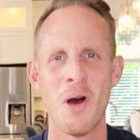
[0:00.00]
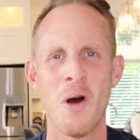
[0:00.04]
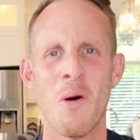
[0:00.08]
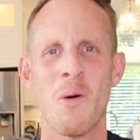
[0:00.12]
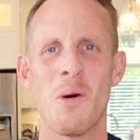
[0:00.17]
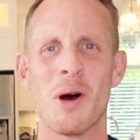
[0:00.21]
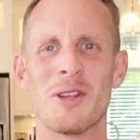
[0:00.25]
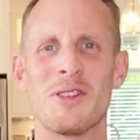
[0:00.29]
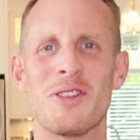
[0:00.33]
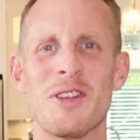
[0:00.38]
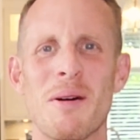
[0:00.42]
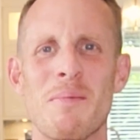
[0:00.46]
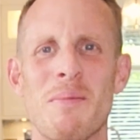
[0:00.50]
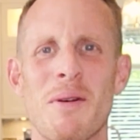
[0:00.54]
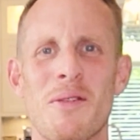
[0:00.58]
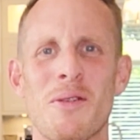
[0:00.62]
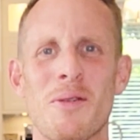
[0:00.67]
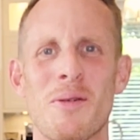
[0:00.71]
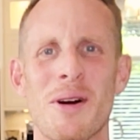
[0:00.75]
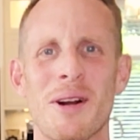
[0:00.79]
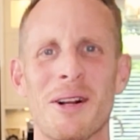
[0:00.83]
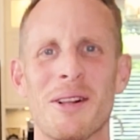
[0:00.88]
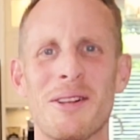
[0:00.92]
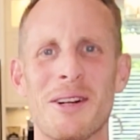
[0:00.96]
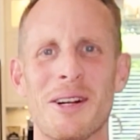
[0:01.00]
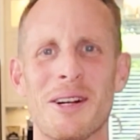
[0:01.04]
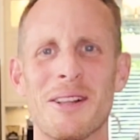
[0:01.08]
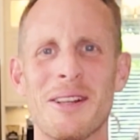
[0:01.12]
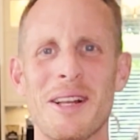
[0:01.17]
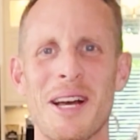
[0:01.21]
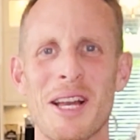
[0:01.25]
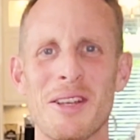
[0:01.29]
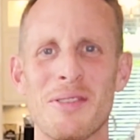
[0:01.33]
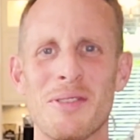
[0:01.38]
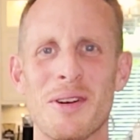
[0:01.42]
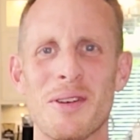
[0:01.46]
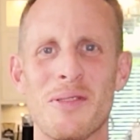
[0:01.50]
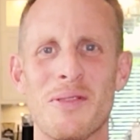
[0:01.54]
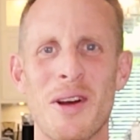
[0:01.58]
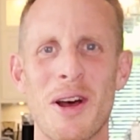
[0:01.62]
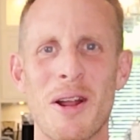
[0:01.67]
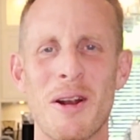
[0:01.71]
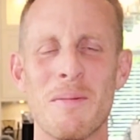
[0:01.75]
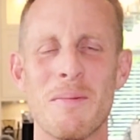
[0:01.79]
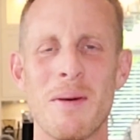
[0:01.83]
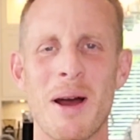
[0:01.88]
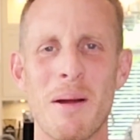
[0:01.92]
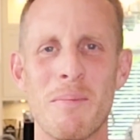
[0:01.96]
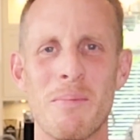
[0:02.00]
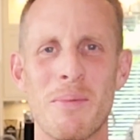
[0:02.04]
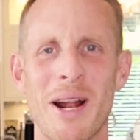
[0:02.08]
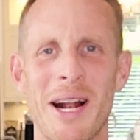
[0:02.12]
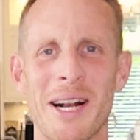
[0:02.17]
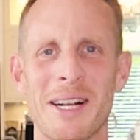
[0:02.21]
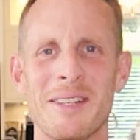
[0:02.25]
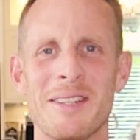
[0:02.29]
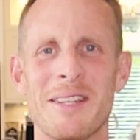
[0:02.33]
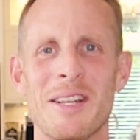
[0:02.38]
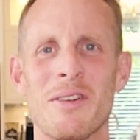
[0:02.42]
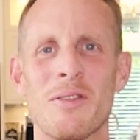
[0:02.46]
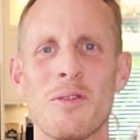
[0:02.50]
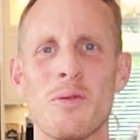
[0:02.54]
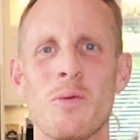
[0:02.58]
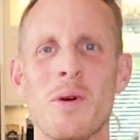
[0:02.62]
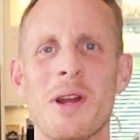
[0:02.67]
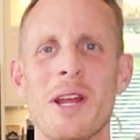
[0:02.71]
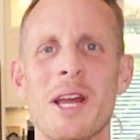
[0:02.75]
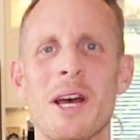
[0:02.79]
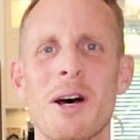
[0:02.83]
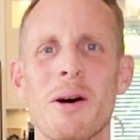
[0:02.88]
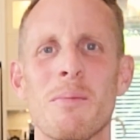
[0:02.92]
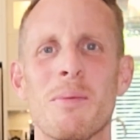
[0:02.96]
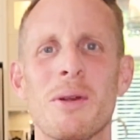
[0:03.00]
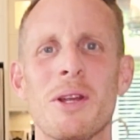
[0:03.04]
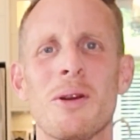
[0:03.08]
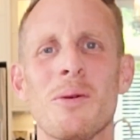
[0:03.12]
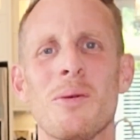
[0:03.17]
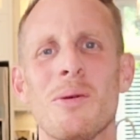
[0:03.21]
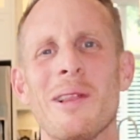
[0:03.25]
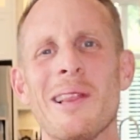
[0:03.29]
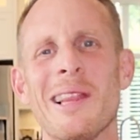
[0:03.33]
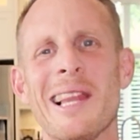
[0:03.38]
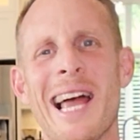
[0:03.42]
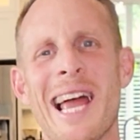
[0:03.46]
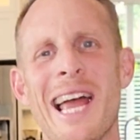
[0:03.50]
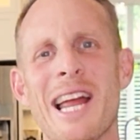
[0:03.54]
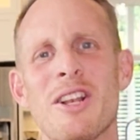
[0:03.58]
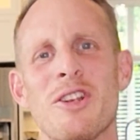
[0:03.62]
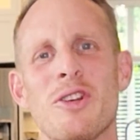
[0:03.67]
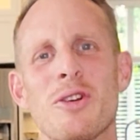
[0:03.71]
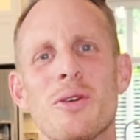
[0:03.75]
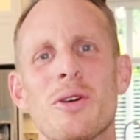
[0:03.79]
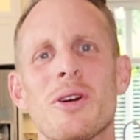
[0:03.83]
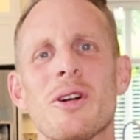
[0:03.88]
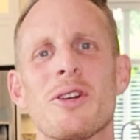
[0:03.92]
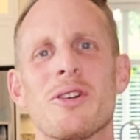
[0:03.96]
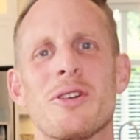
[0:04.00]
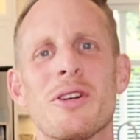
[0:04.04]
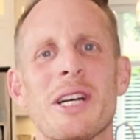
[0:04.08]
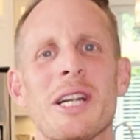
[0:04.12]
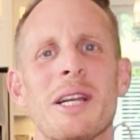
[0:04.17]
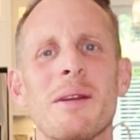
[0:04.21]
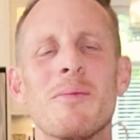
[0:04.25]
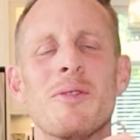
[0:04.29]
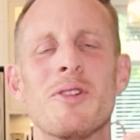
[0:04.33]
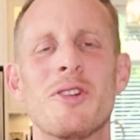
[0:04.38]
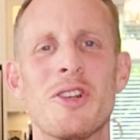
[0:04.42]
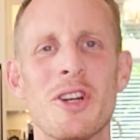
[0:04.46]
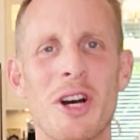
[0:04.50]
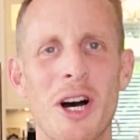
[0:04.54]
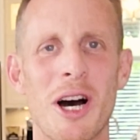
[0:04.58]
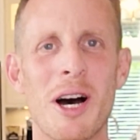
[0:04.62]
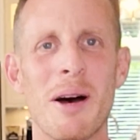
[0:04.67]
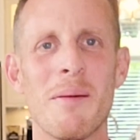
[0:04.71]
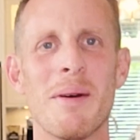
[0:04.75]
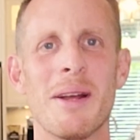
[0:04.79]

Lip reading: What's up everyone, Clark Glassford, founder of My Practice Interview. We help you land your dream job,